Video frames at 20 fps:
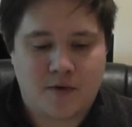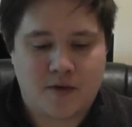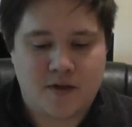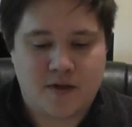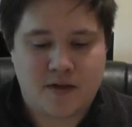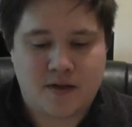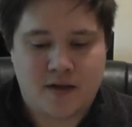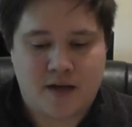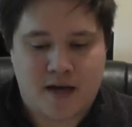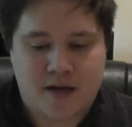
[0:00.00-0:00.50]

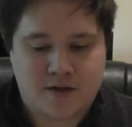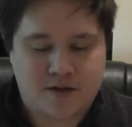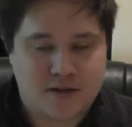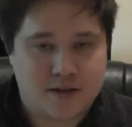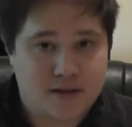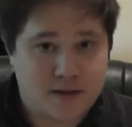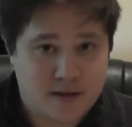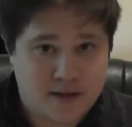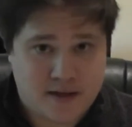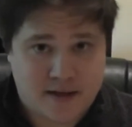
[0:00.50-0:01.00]
It actually
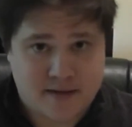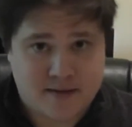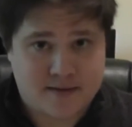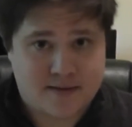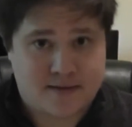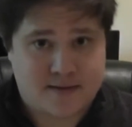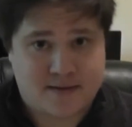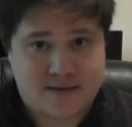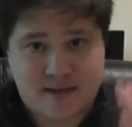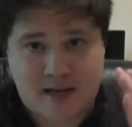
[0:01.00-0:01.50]
lays
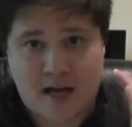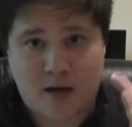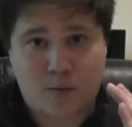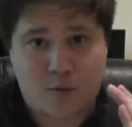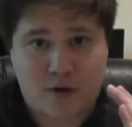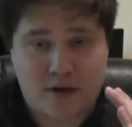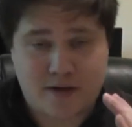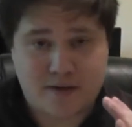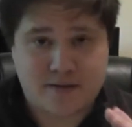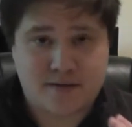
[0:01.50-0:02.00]

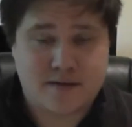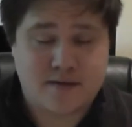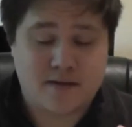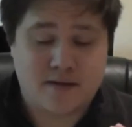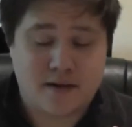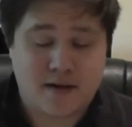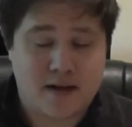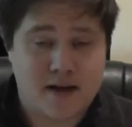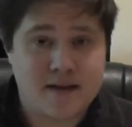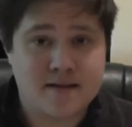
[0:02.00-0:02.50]
sideways
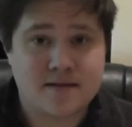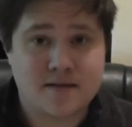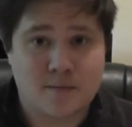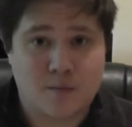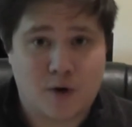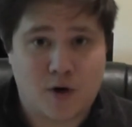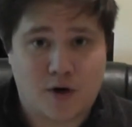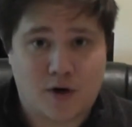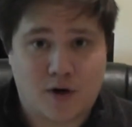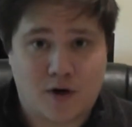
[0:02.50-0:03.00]
against the
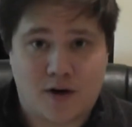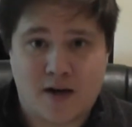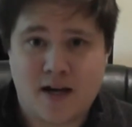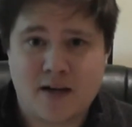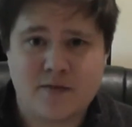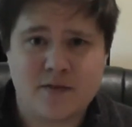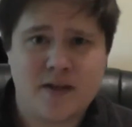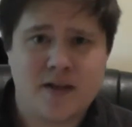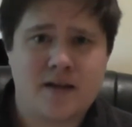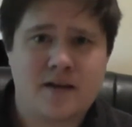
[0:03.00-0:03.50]
marker, kind
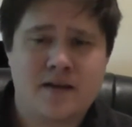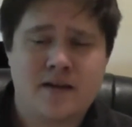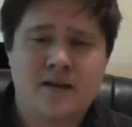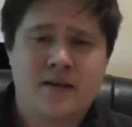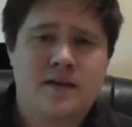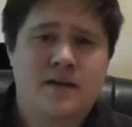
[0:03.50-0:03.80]
of like